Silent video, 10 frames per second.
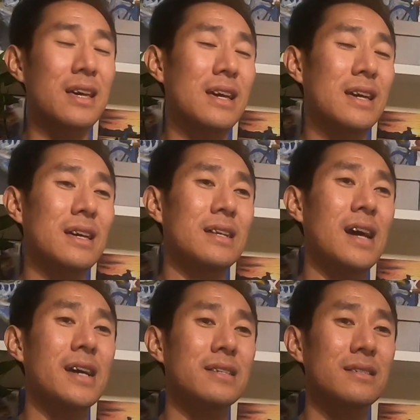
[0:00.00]
And
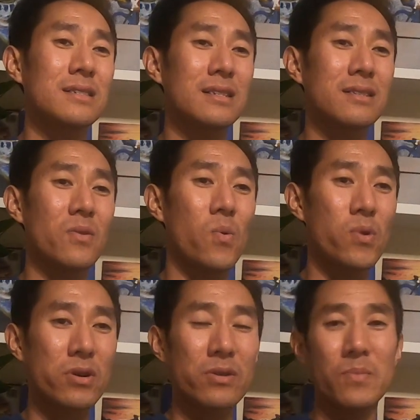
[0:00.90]
I just need to
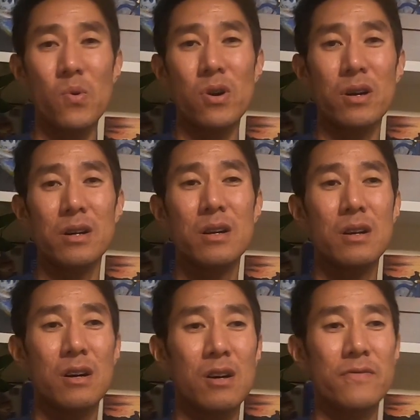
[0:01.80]
order more
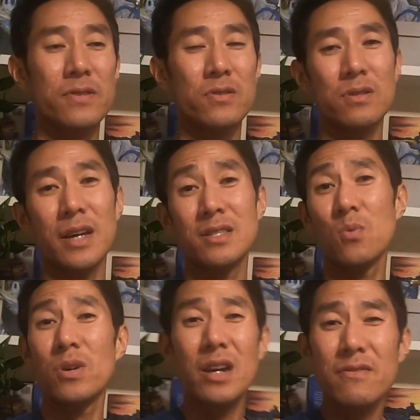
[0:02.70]
of Endurolites or
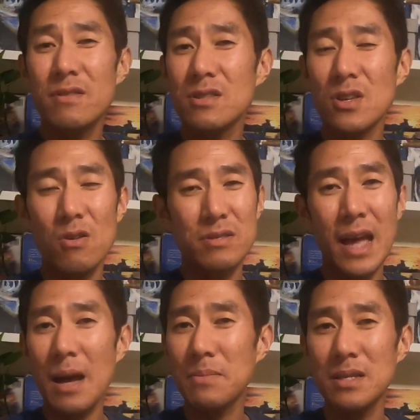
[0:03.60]
whatever salt
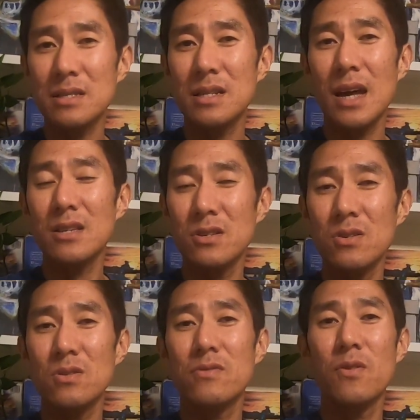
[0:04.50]
tablets that I
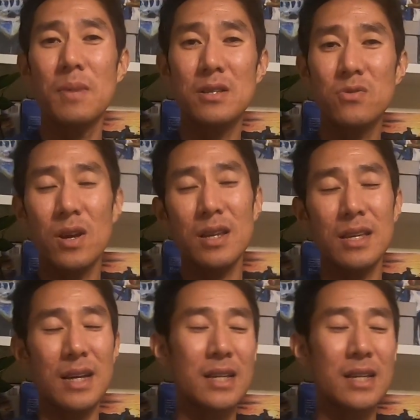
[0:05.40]
use for my training.